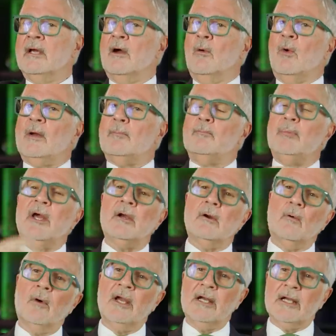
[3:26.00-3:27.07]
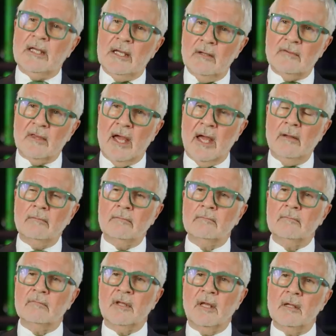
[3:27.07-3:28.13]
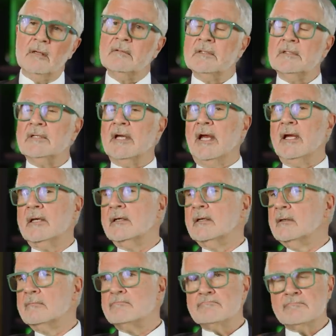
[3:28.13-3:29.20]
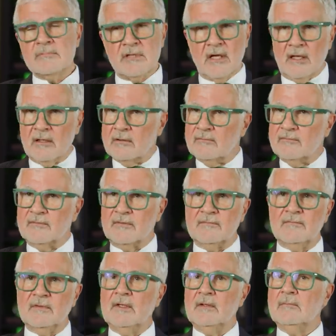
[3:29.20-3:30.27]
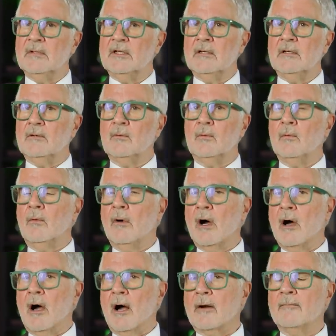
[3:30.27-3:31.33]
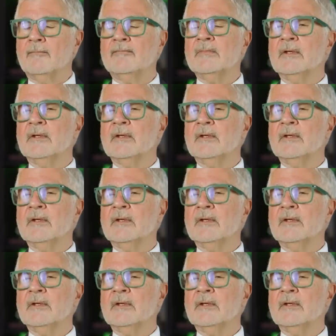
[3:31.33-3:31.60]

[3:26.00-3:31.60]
And what better way to get that than to take a 10 to 15 minute walk?